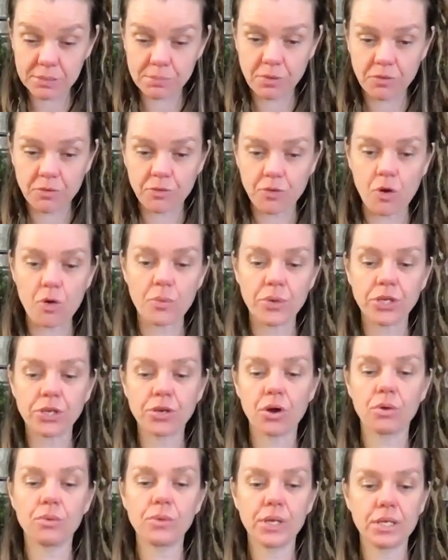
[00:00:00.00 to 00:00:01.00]
before we
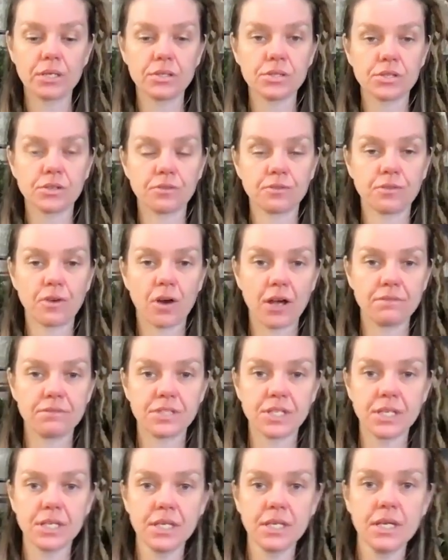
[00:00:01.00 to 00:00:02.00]
go into
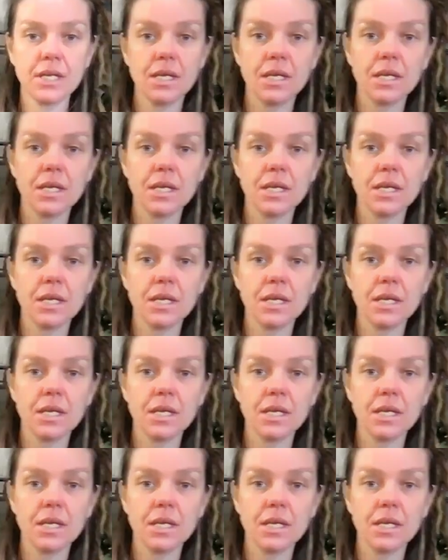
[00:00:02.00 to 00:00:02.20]
5D